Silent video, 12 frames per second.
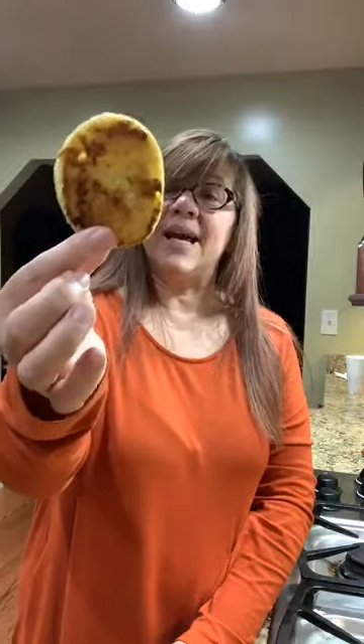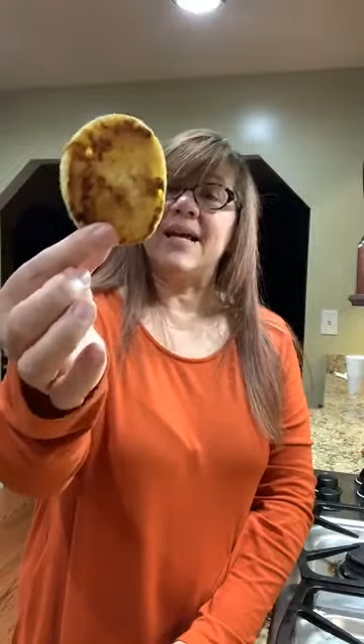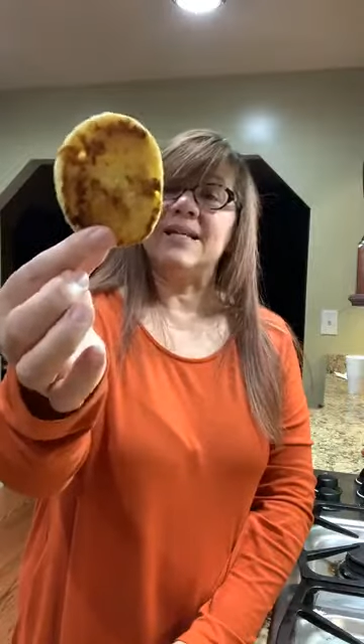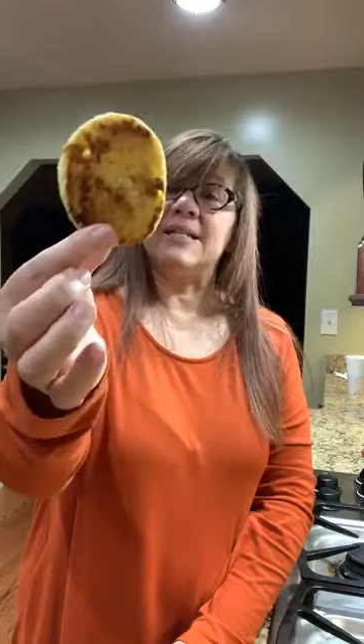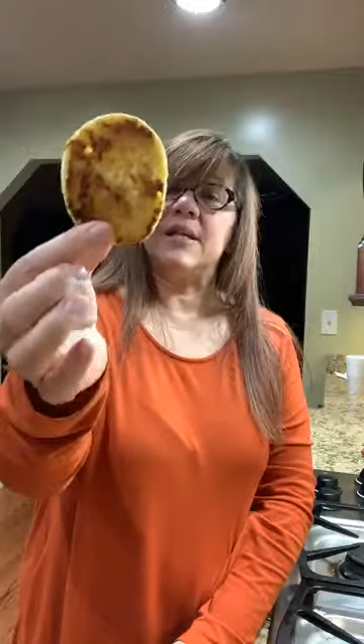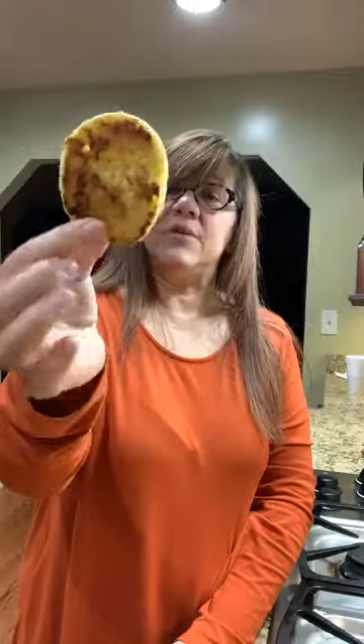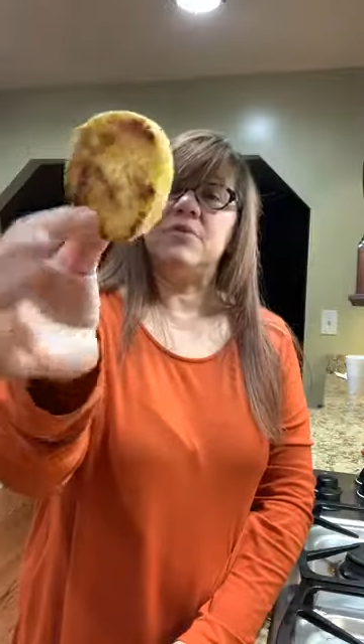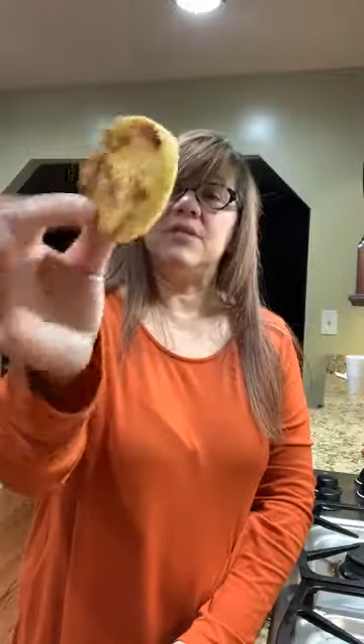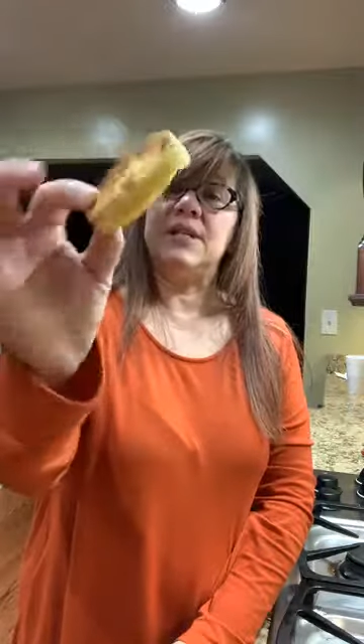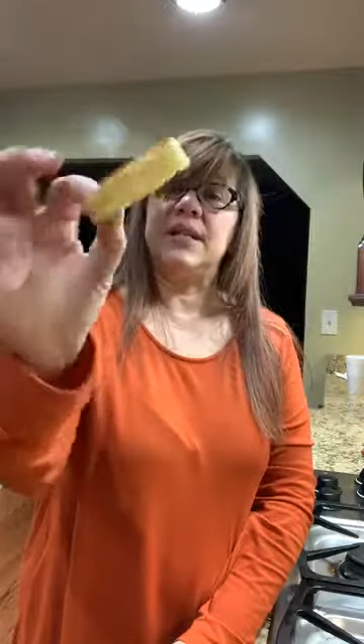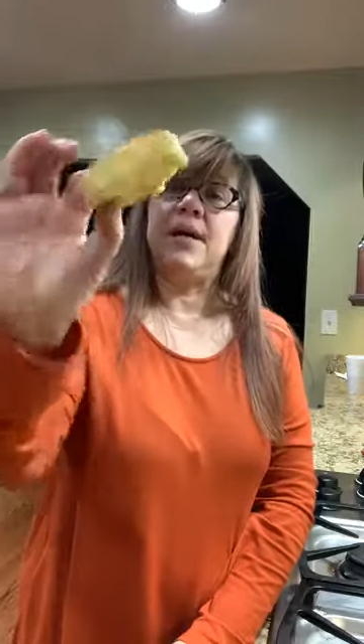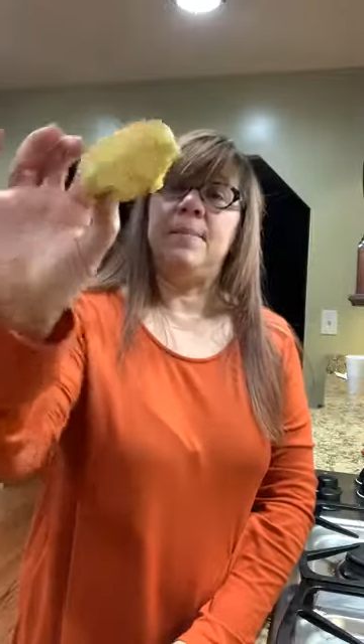I can
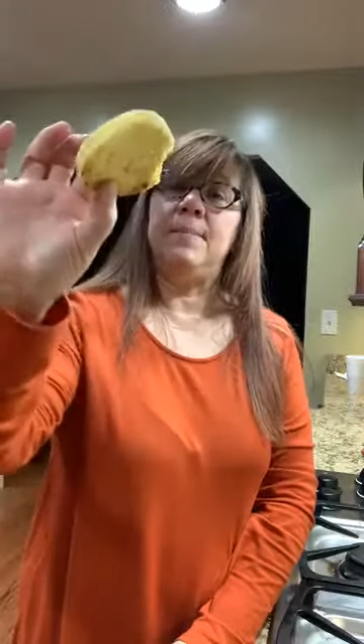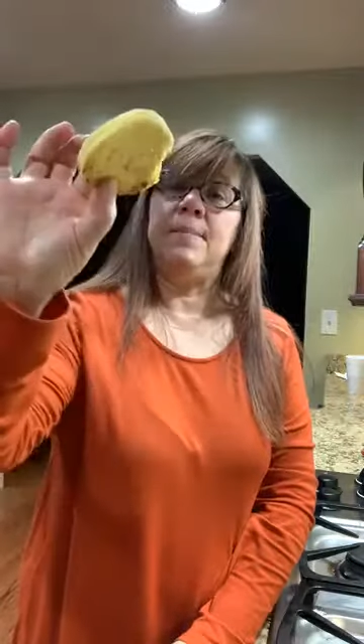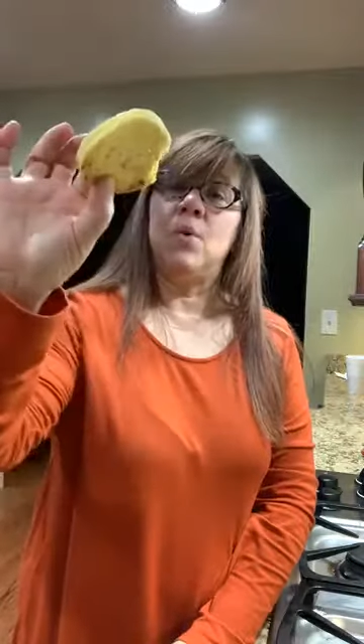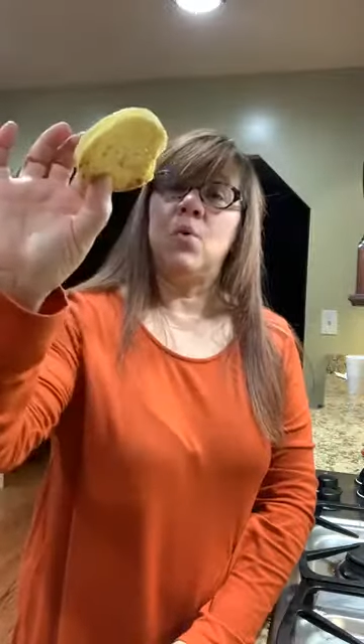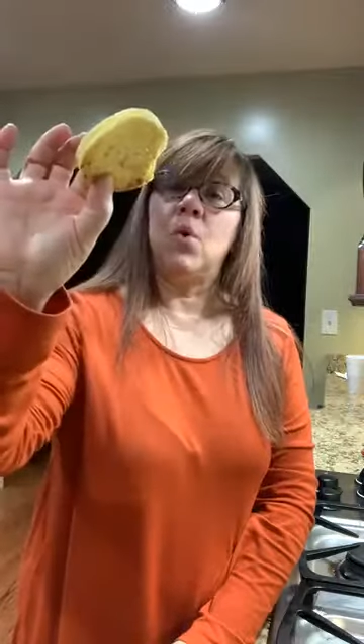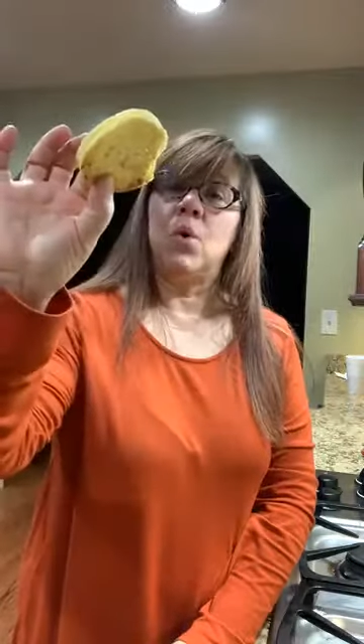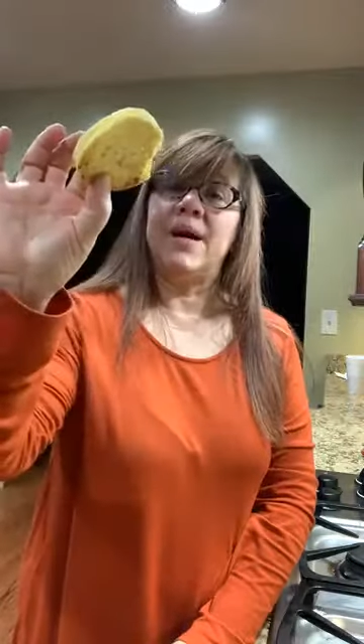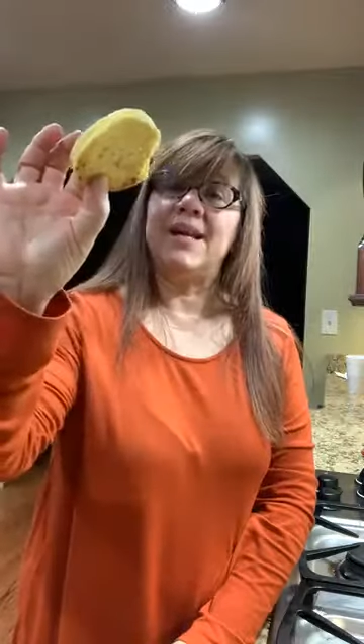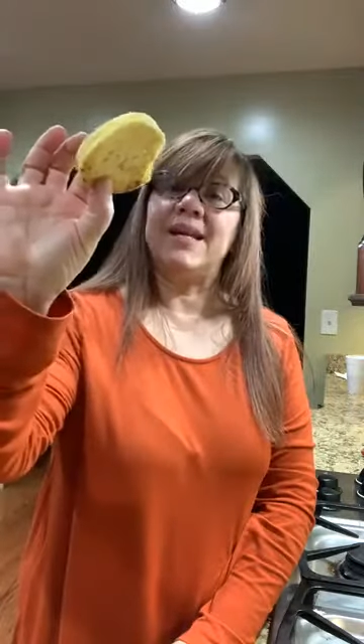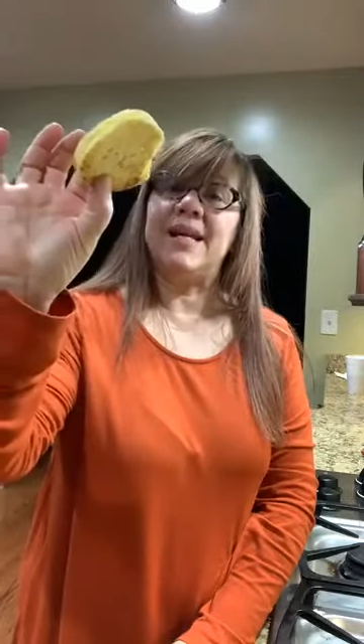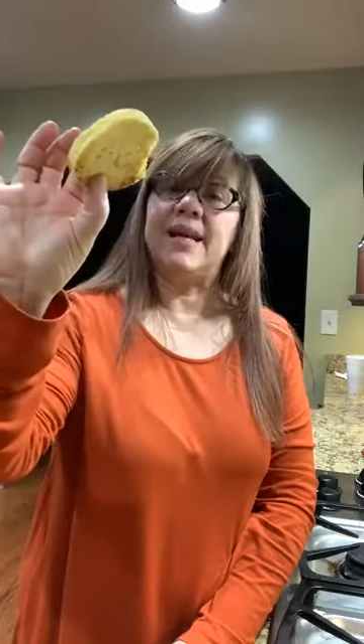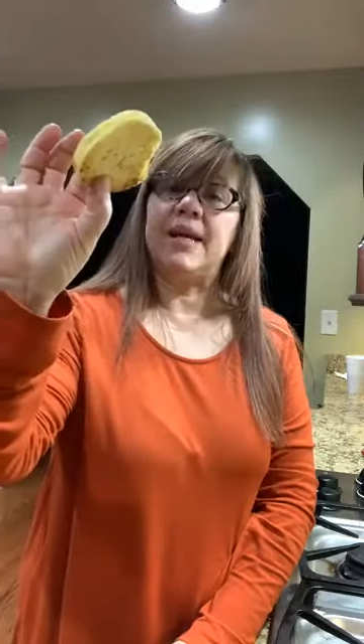toast it up more
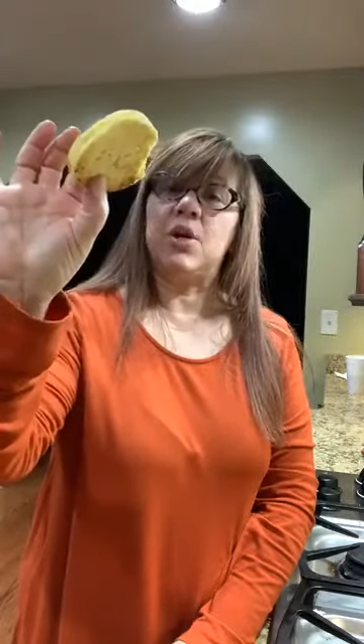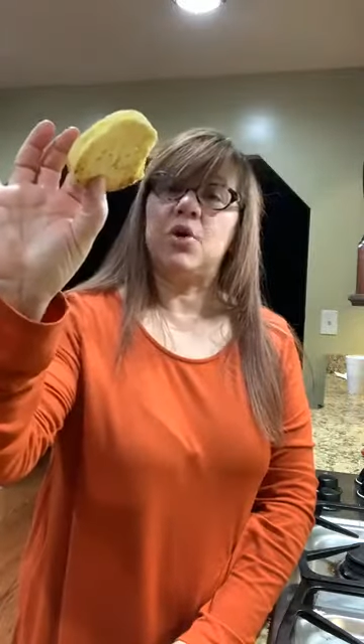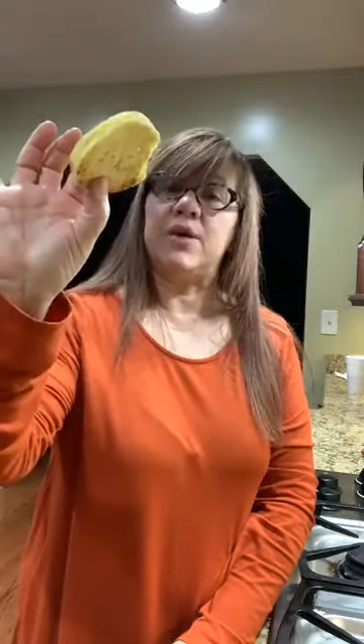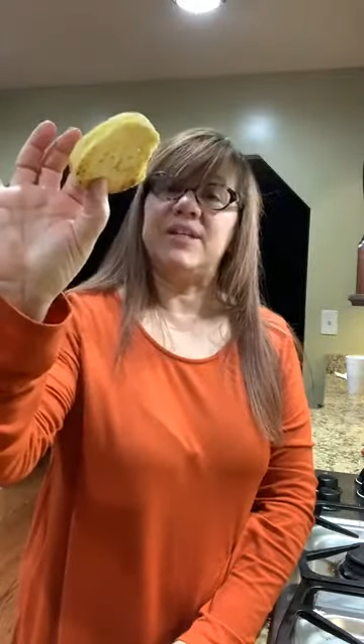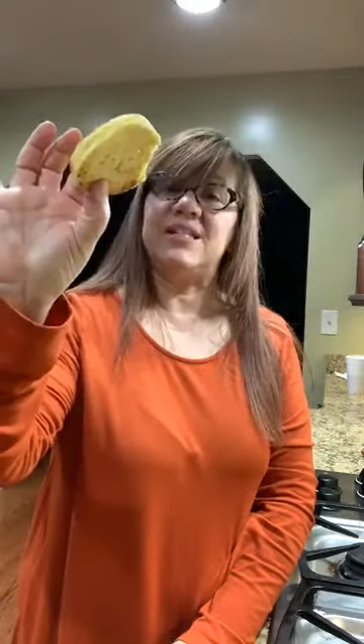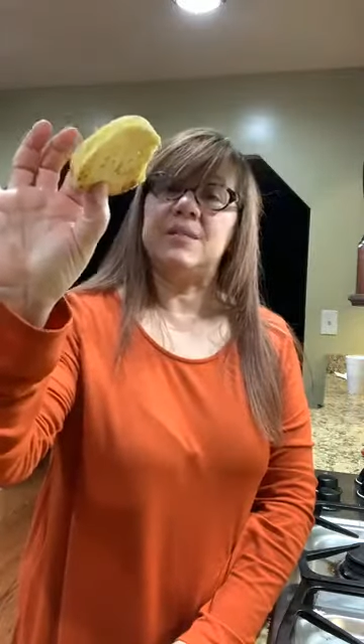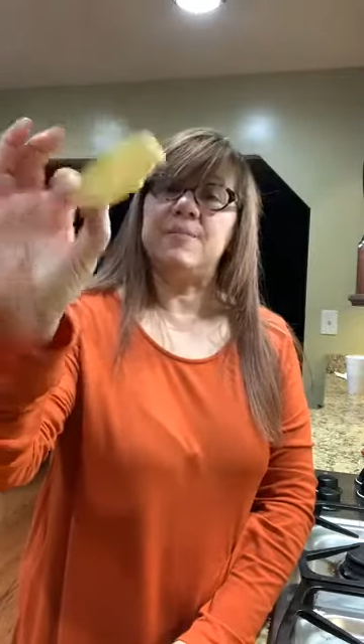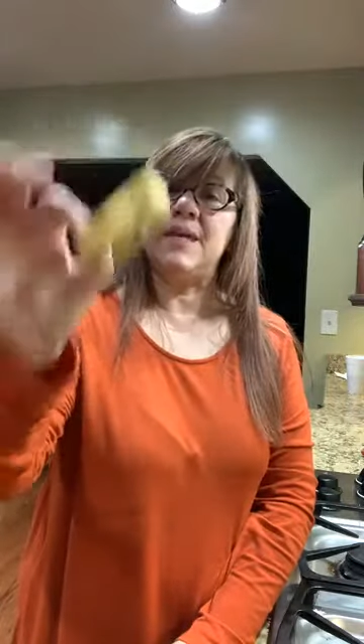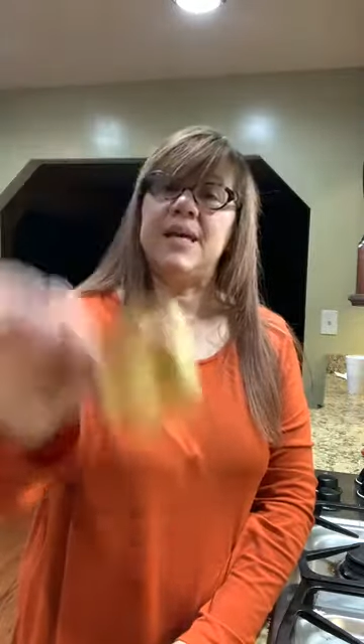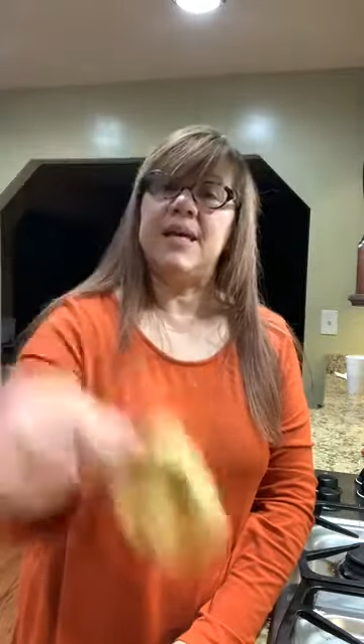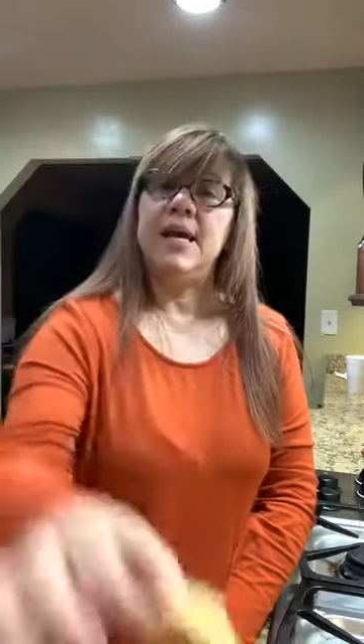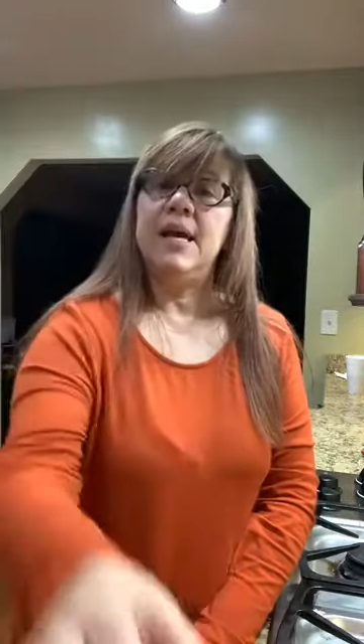and get it
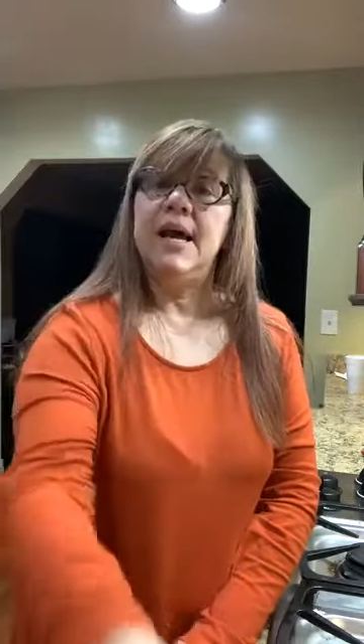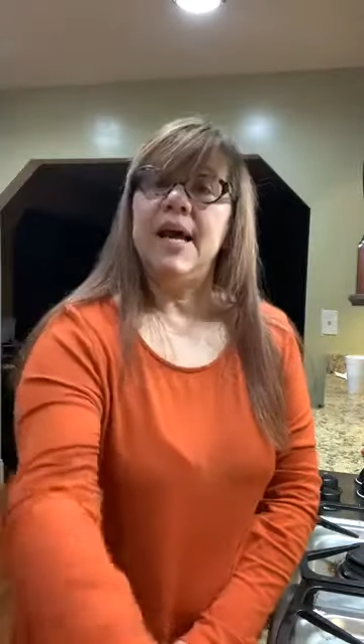crispy,